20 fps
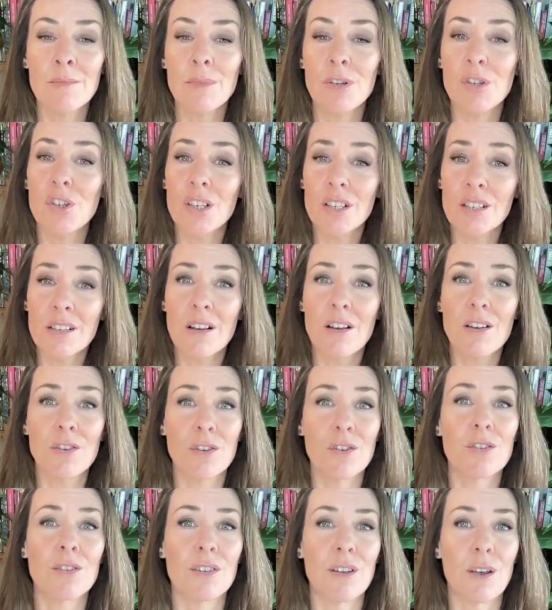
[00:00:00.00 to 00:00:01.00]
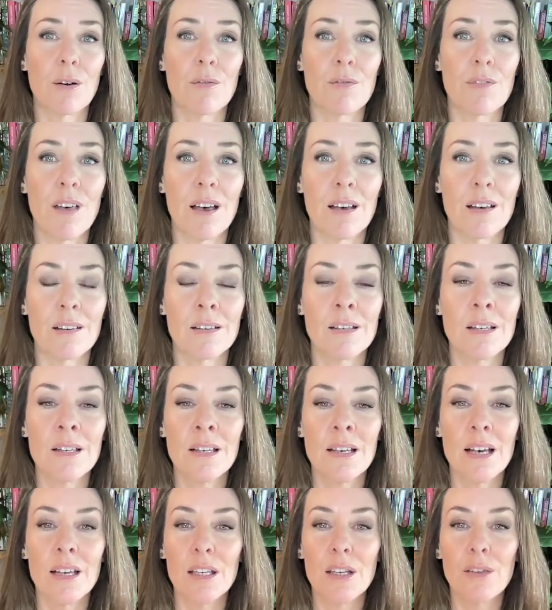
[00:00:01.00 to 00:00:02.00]
But just ask yourself that
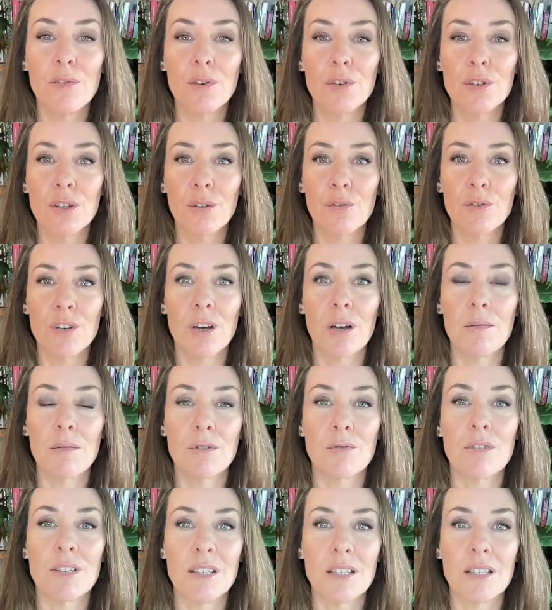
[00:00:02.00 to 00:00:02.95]
and give yourself time to